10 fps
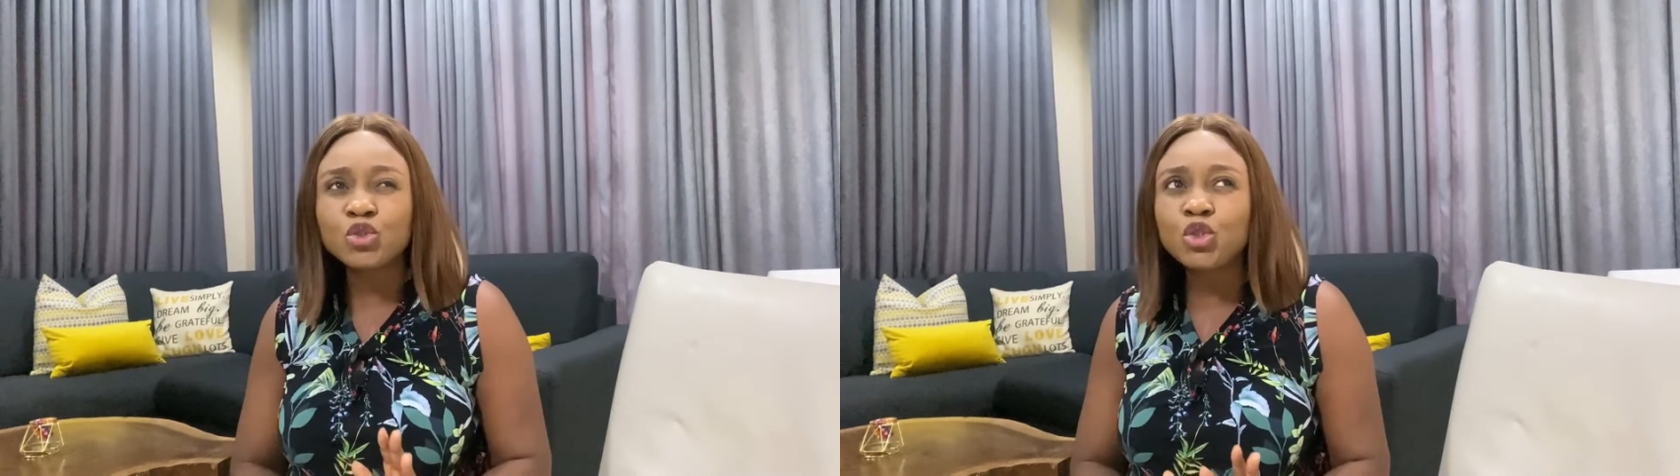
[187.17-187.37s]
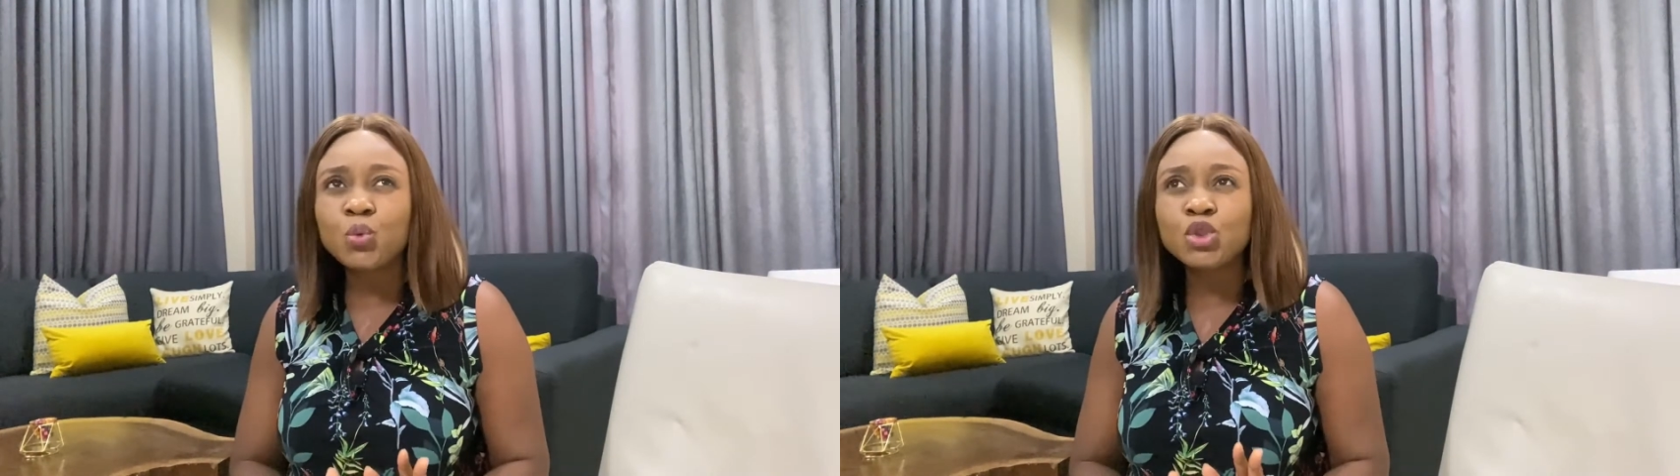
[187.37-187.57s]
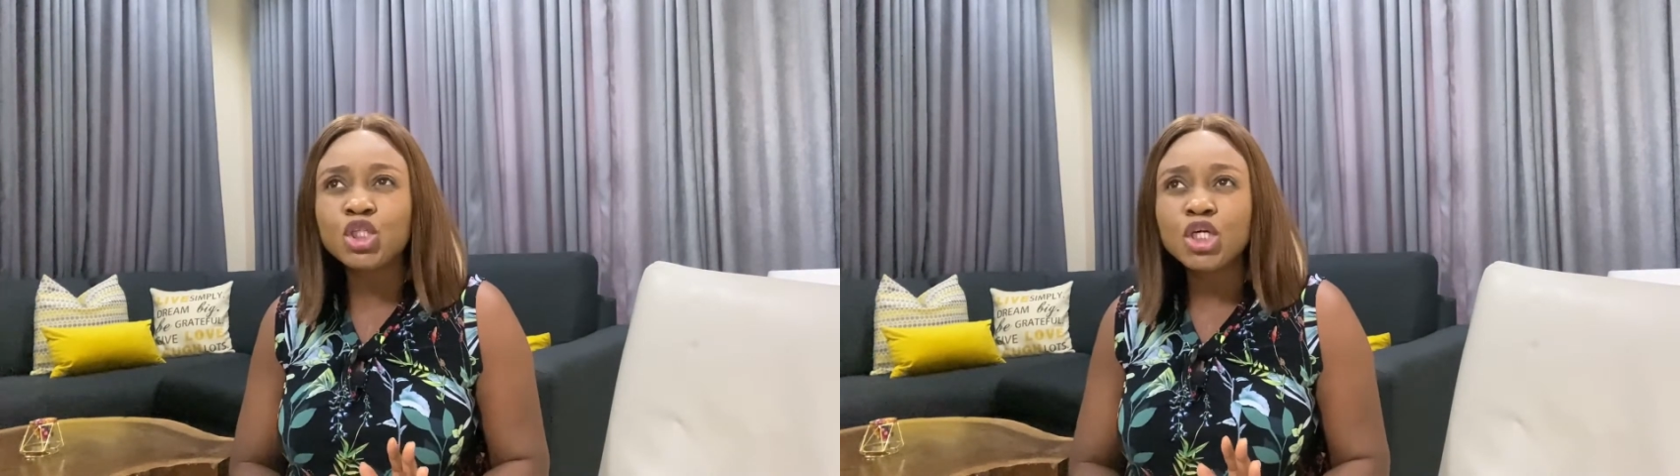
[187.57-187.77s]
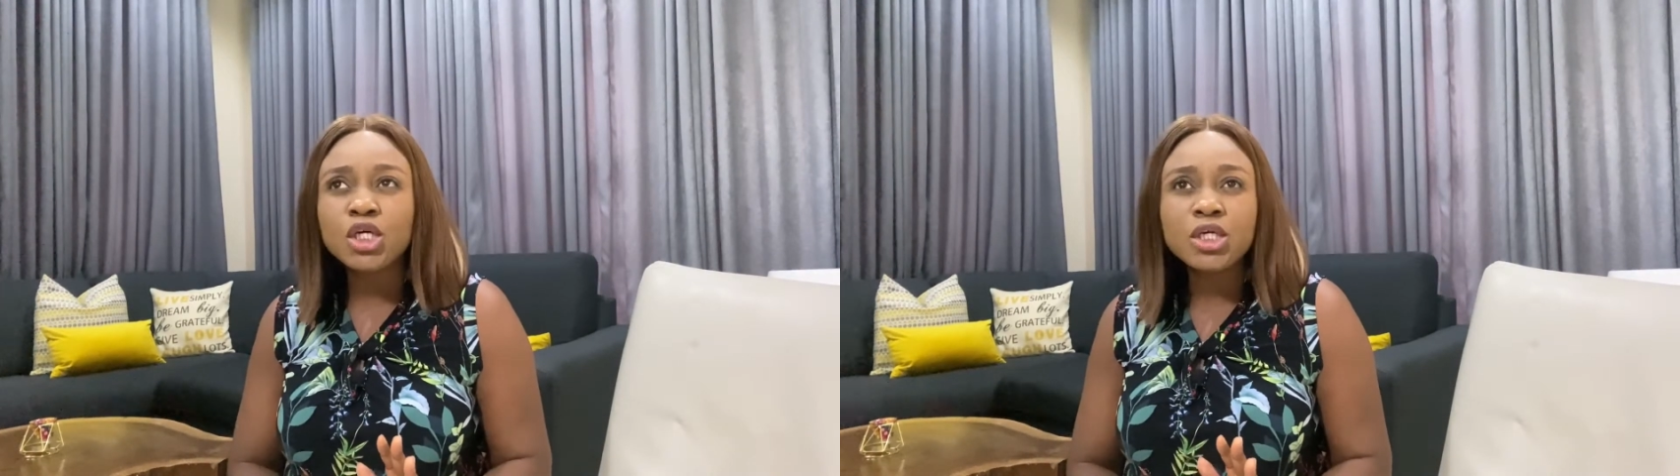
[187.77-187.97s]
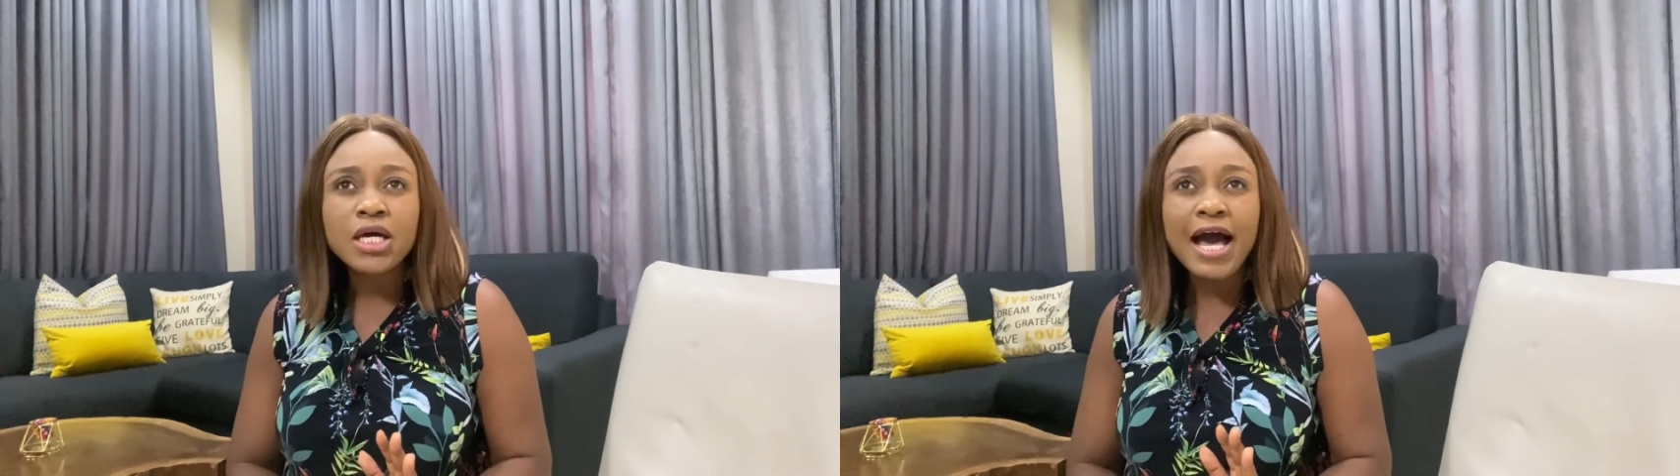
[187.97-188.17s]
You would
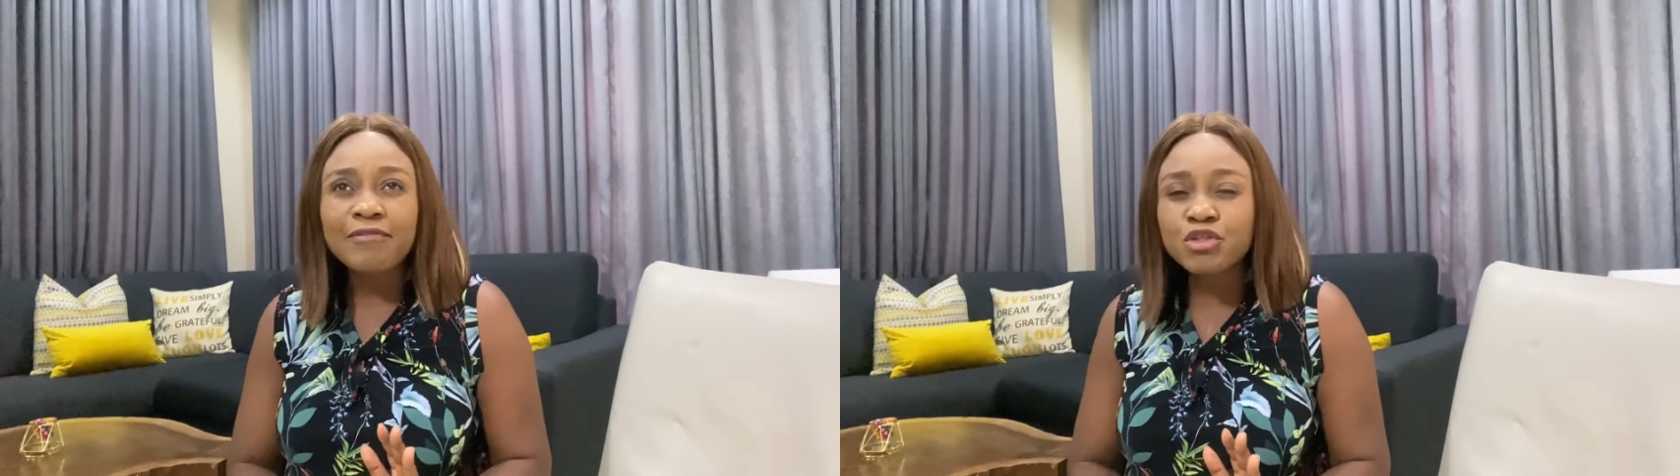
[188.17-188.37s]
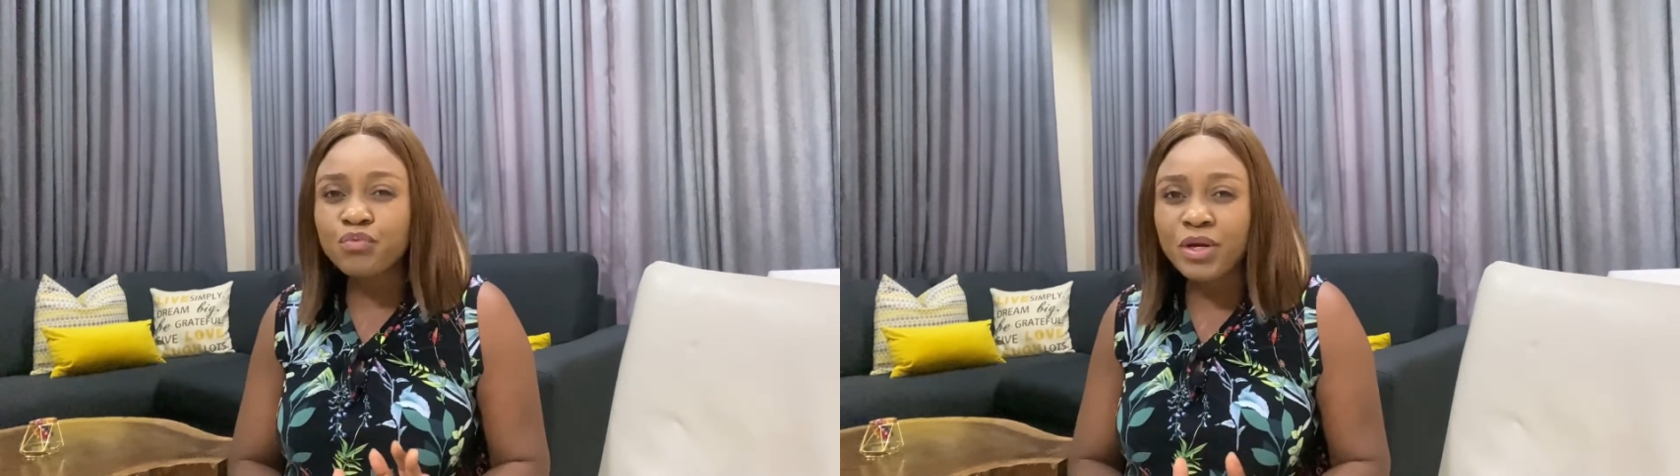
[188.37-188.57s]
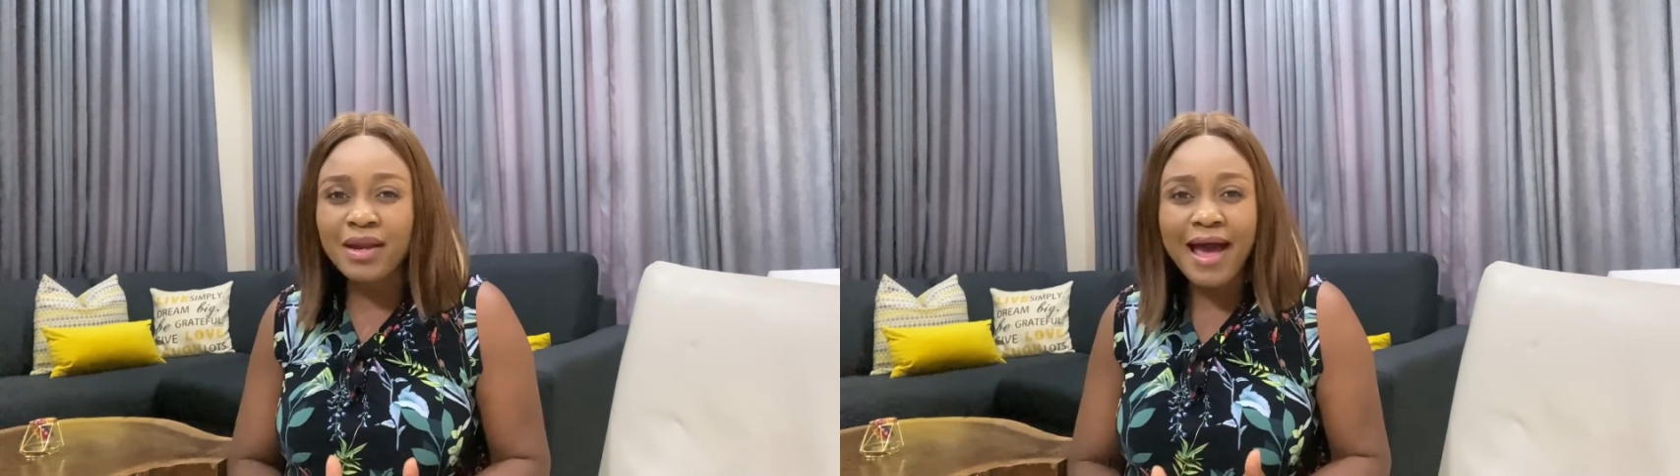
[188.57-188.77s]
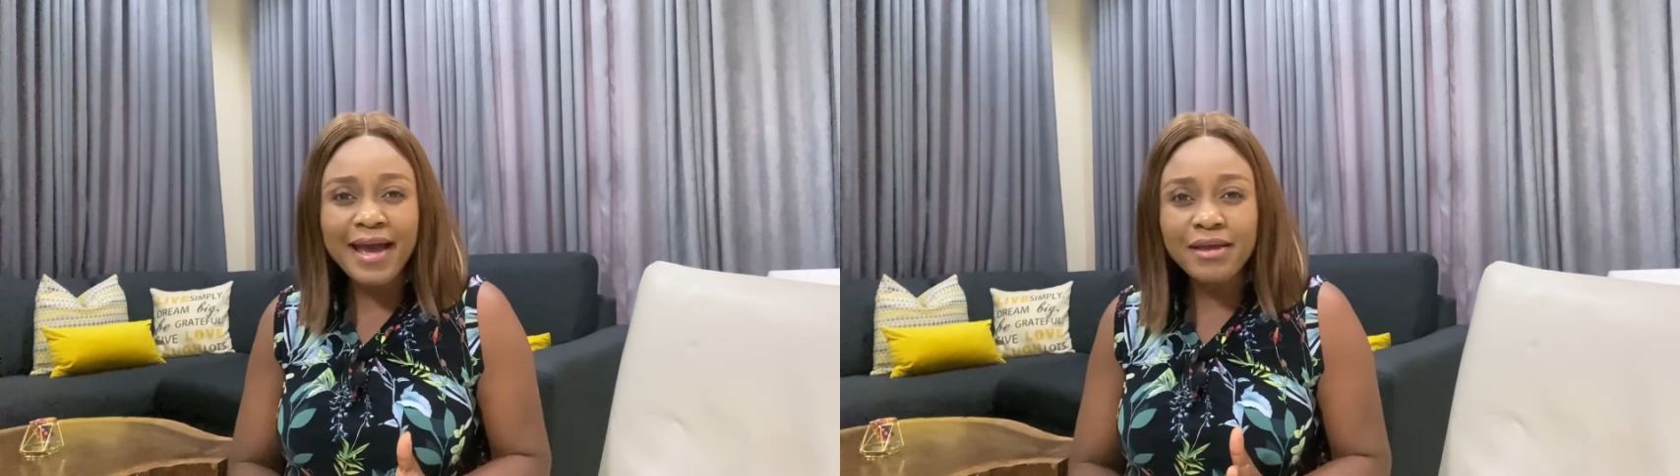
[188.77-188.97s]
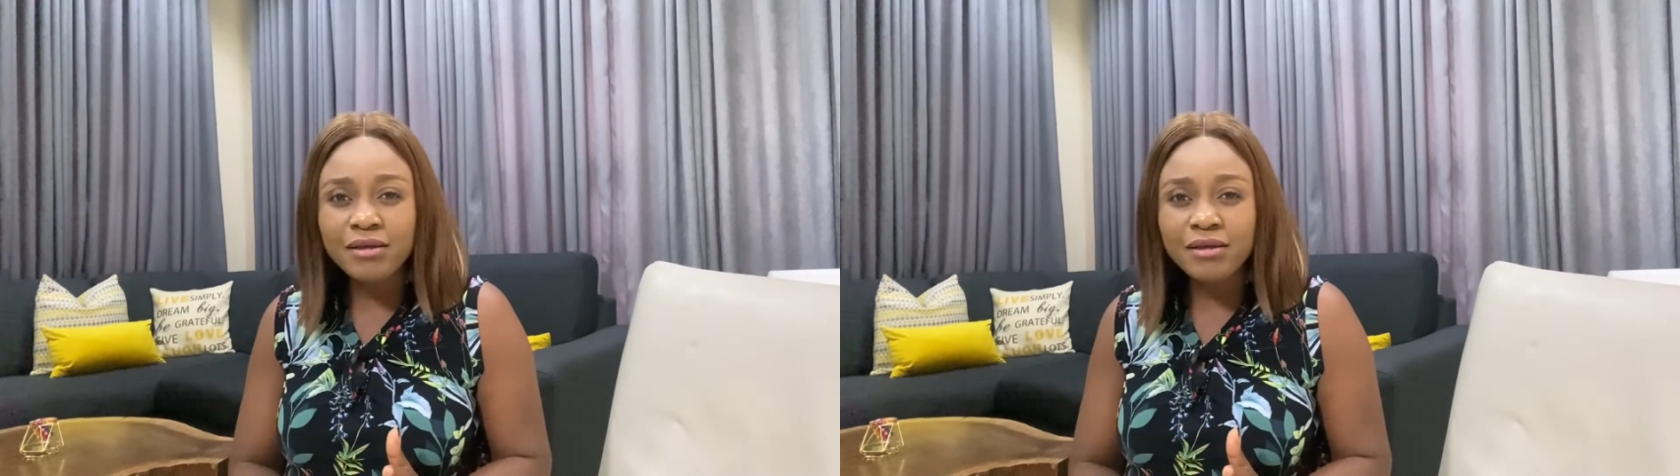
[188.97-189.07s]
have to rely,